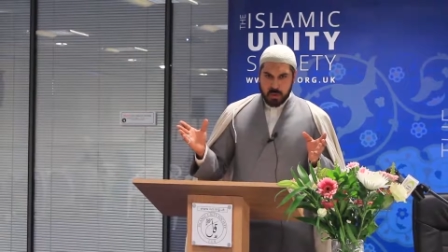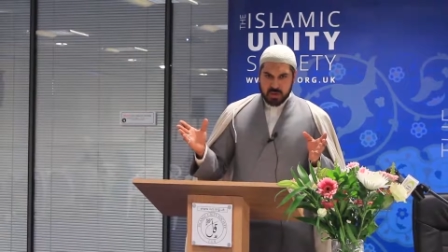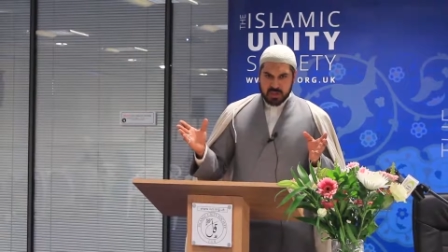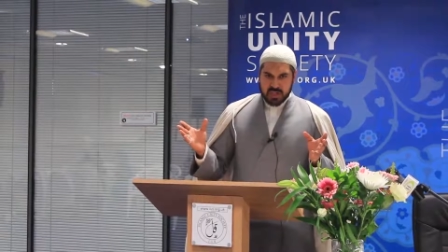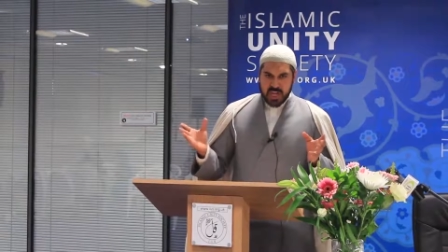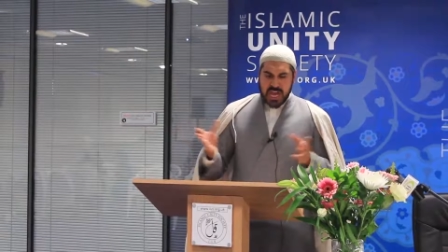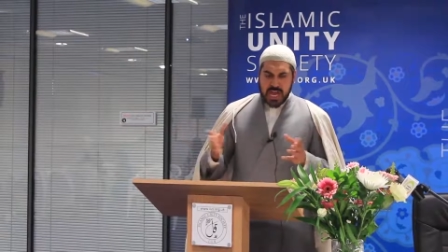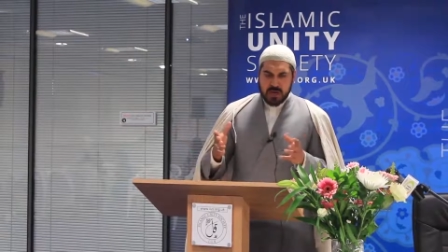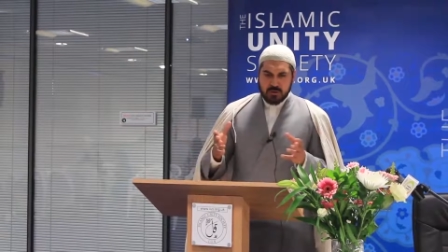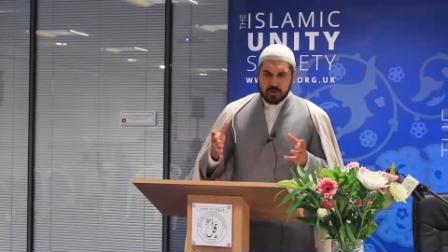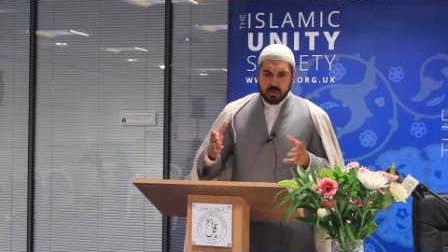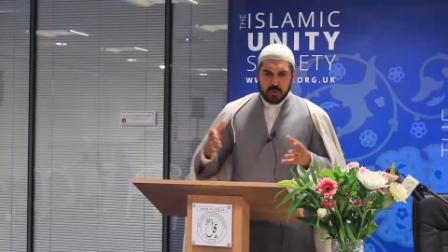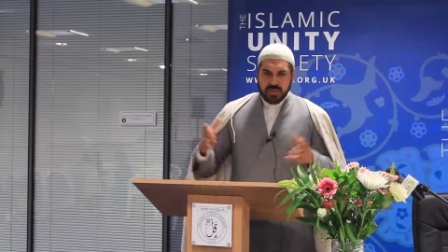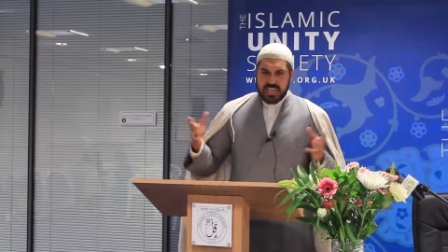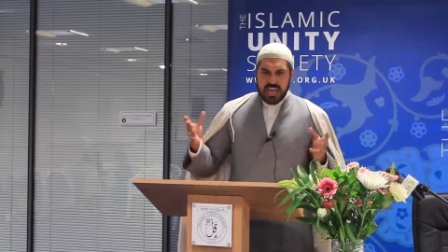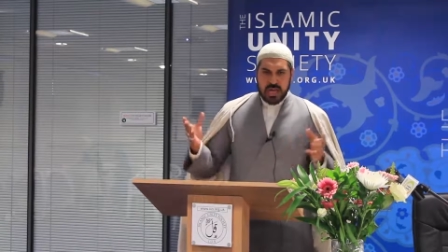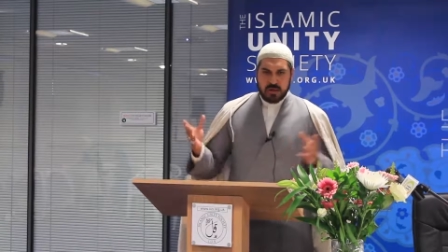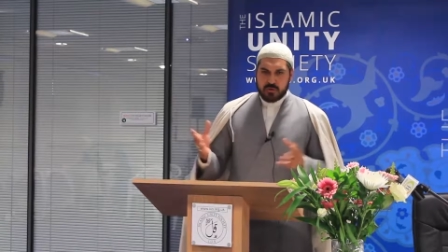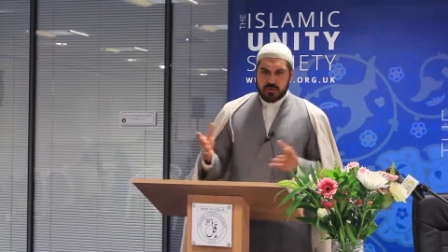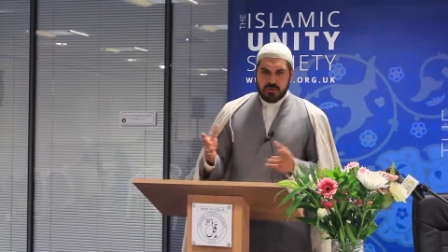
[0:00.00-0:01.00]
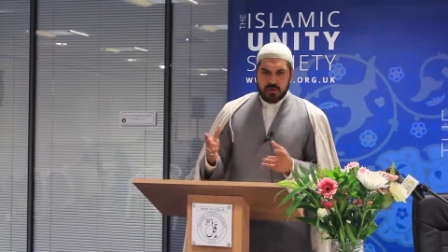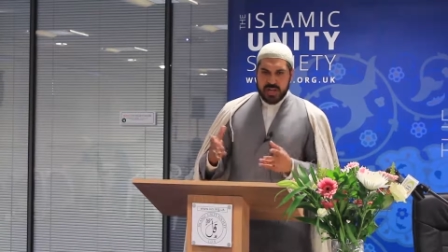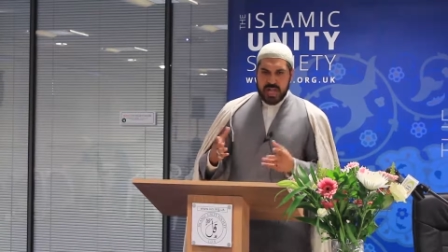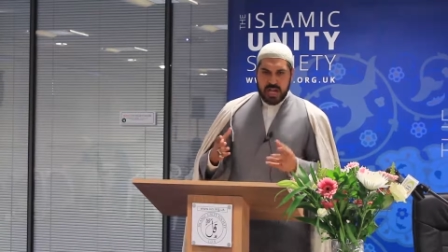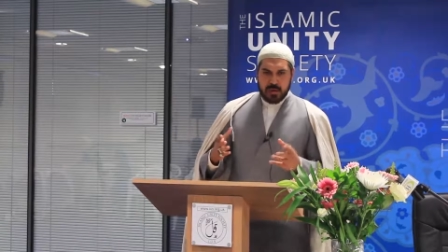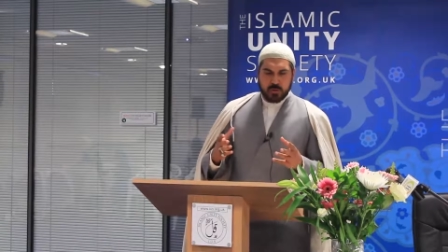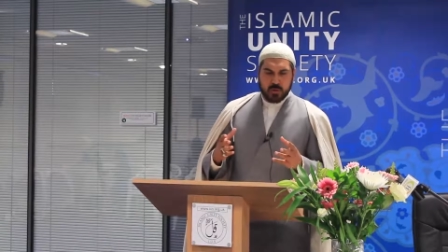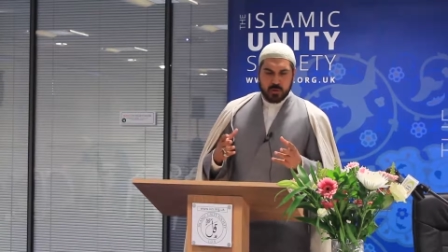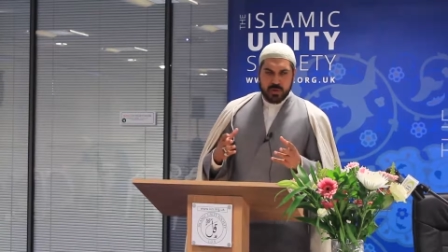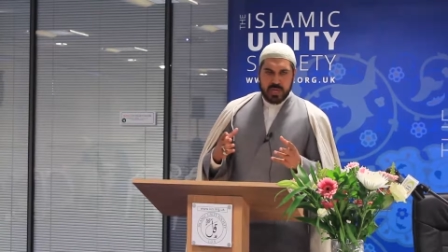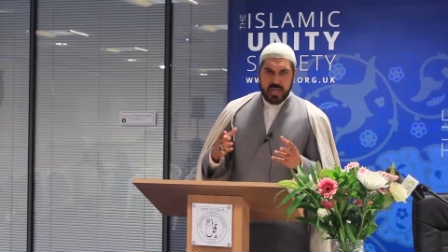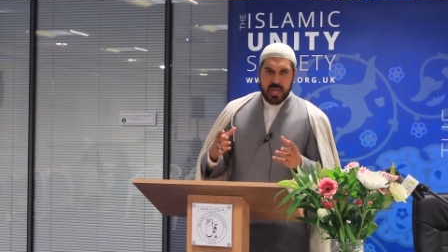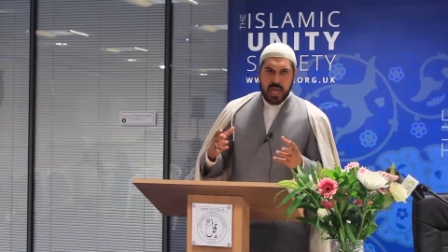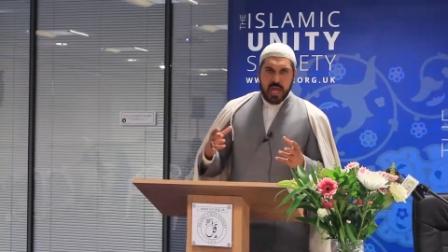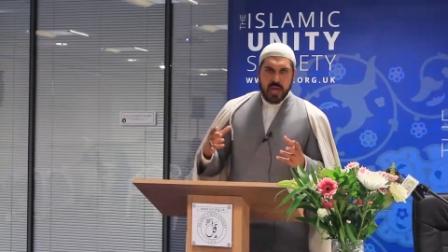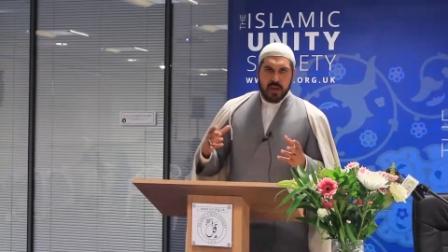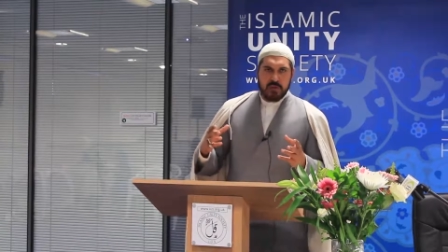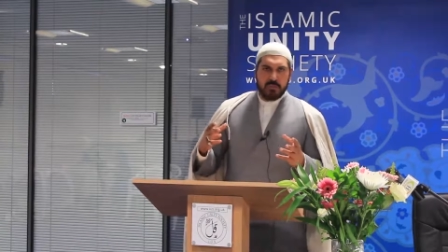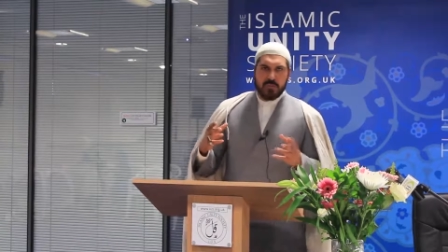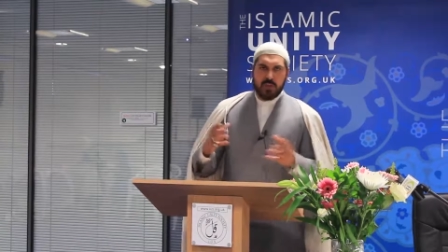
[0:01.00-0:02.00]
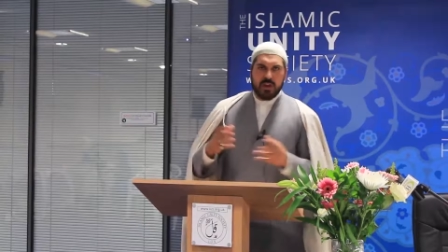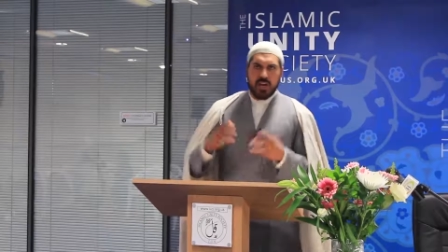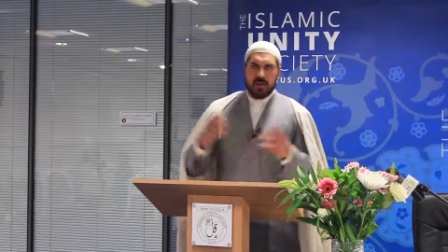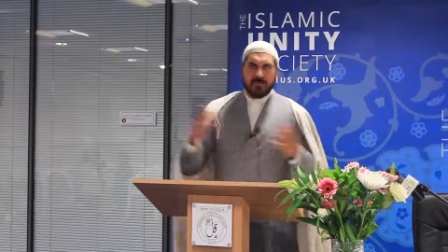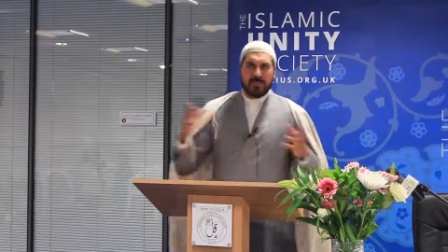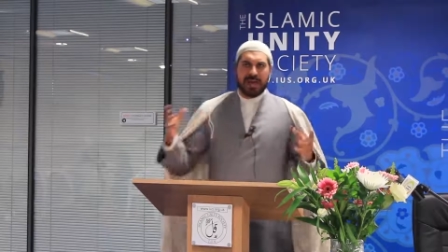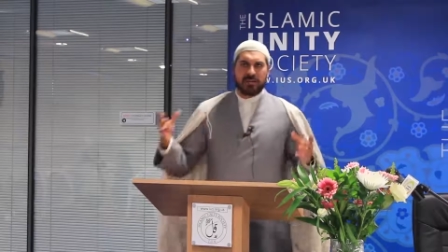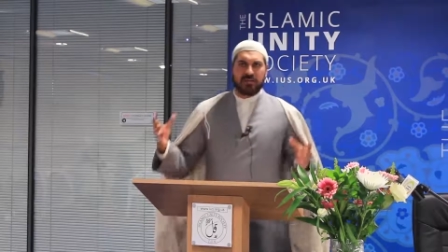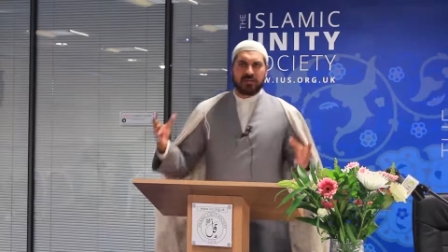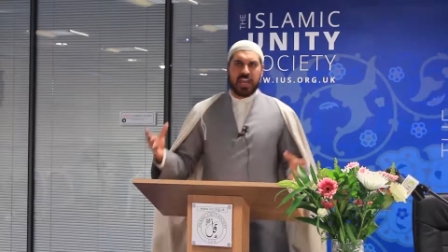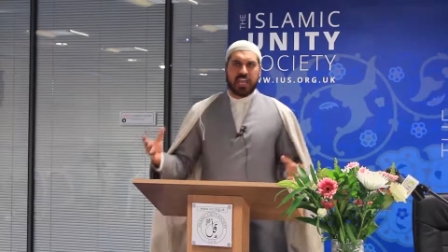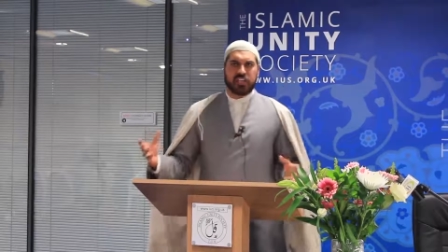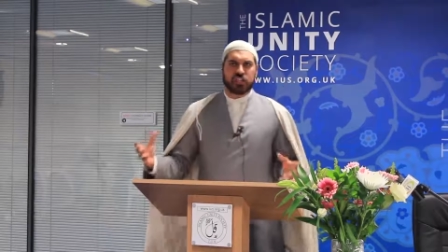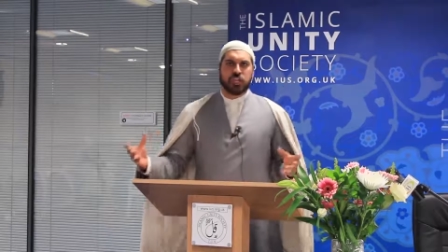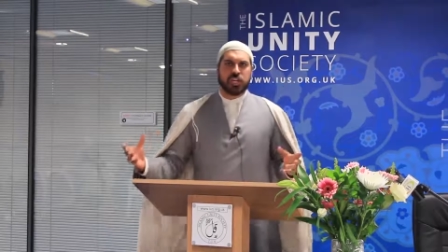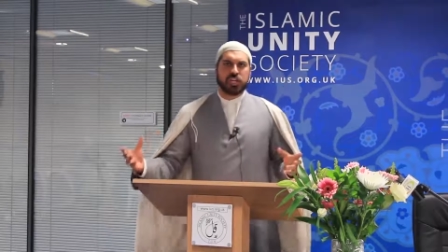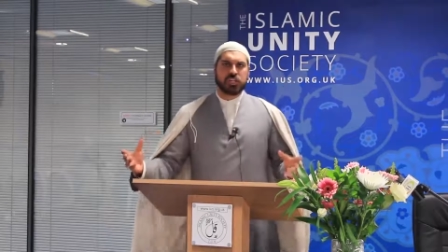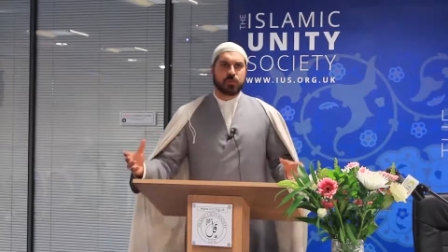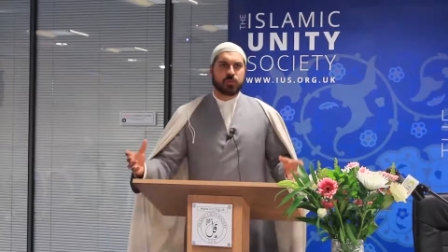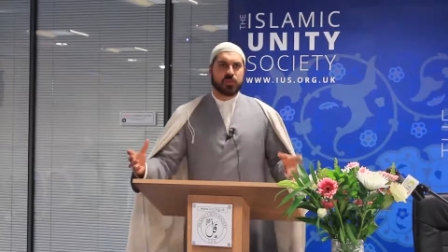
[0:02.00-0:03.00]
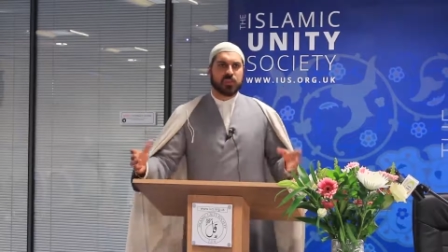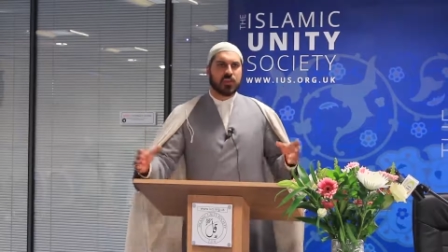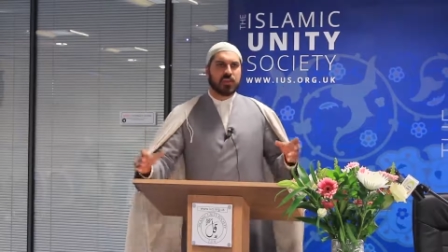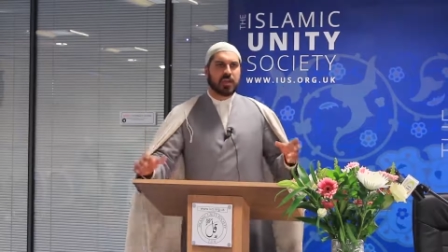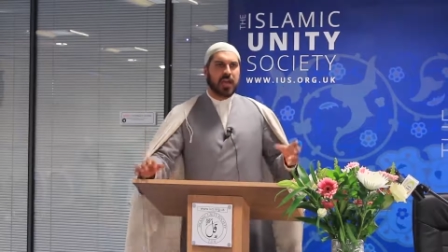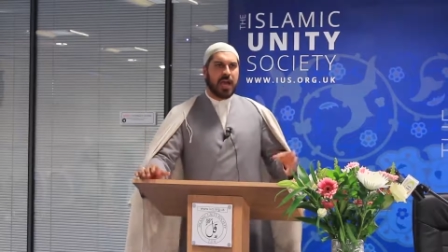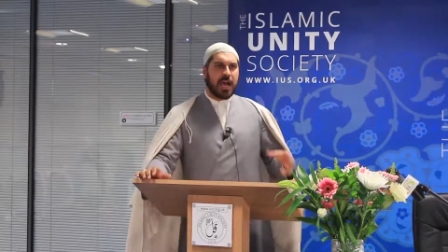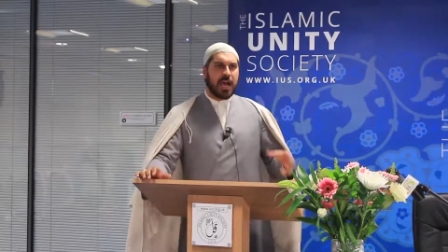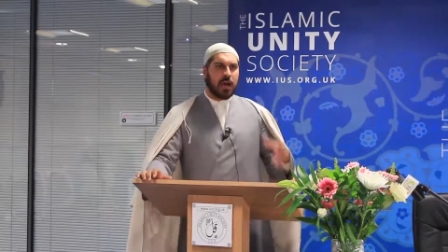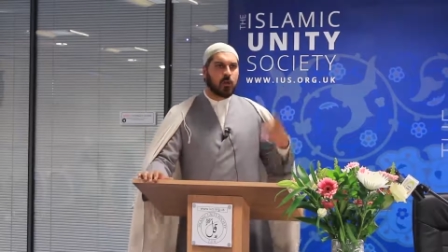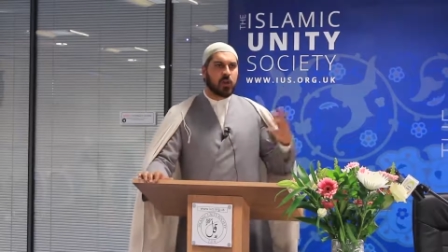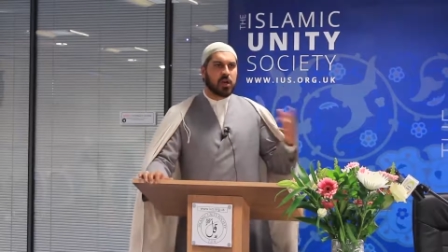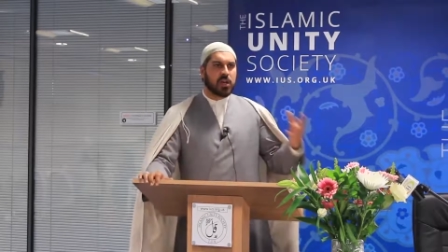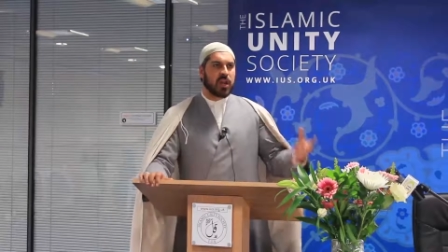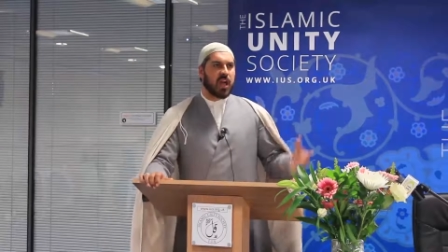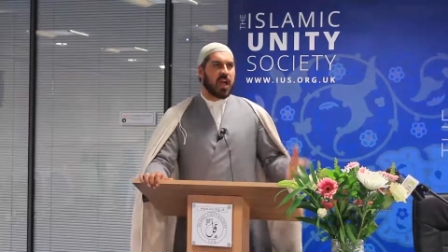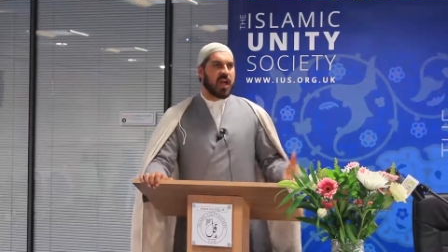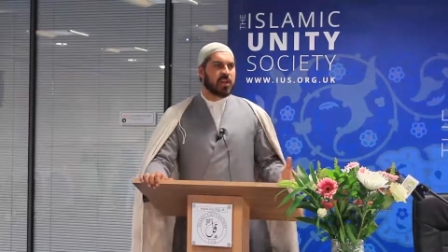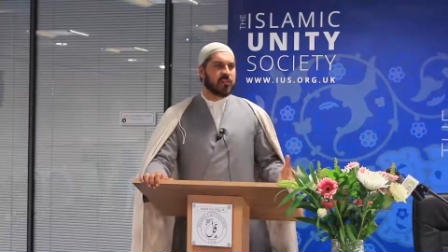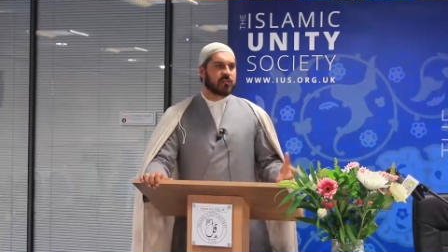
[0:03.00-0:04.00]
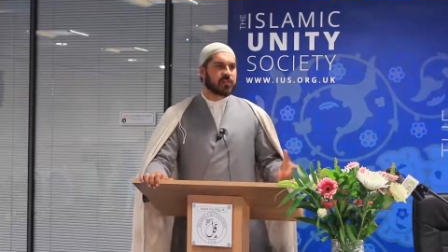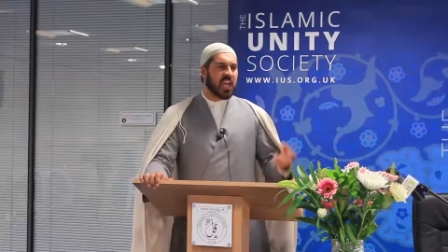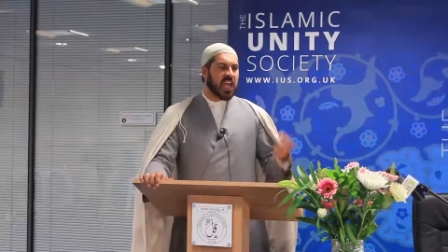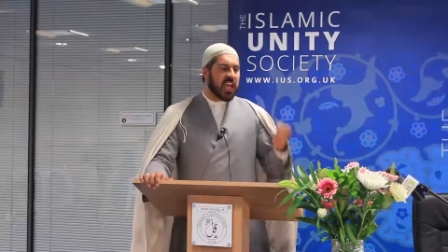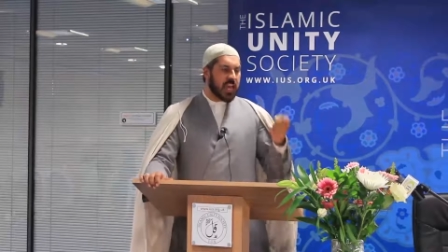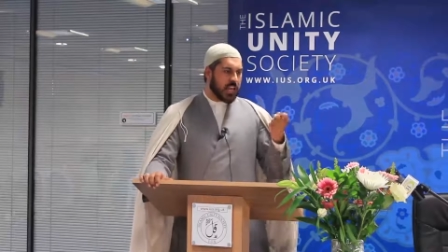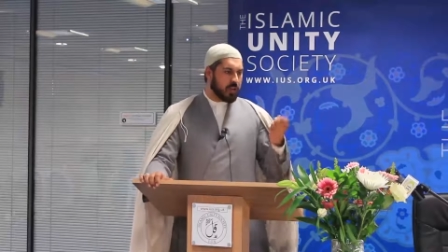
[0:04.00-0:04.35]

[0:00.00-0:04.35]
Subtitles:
So how do we counter it? How do we bring about that change within our lives